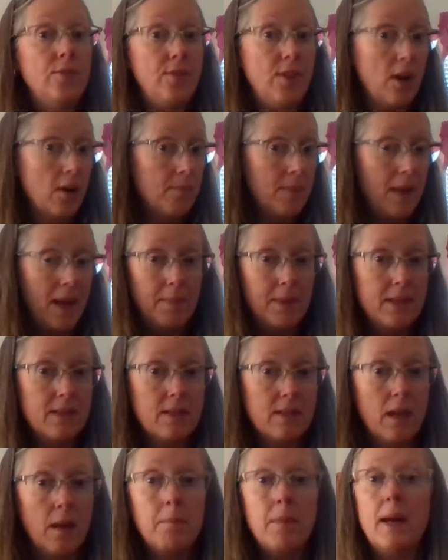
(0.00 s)
There may be
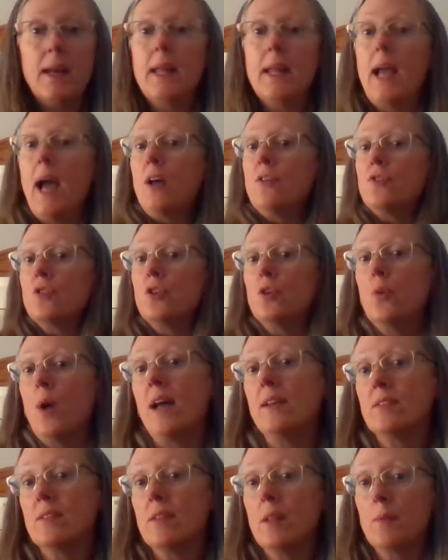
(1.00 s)
somebody else who
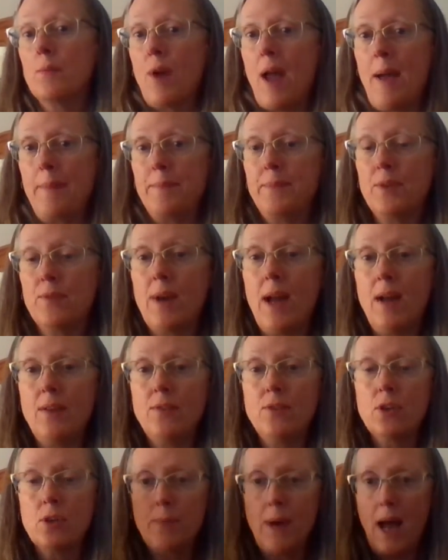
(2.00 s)
has them wrapped
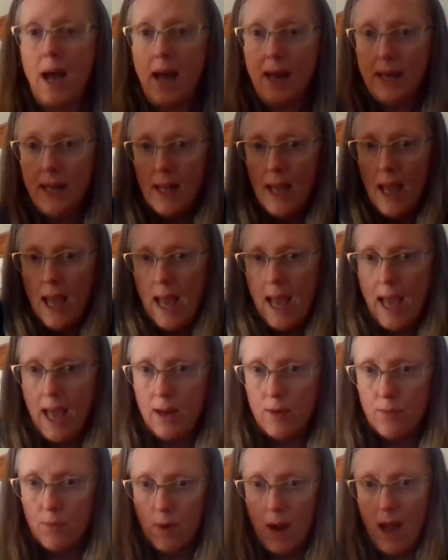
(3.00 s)
around her body
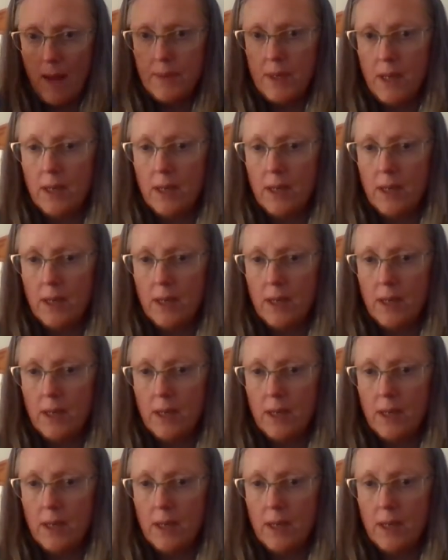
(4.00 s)
and wrapped